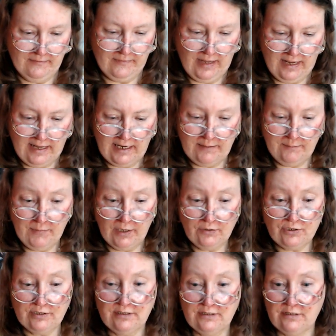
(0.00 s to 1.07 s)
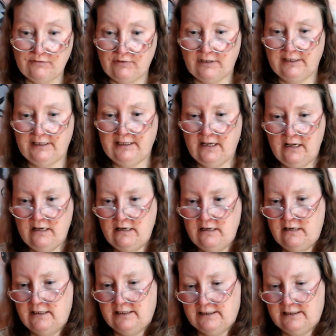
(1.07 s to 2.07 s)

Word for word: Emotions are running high.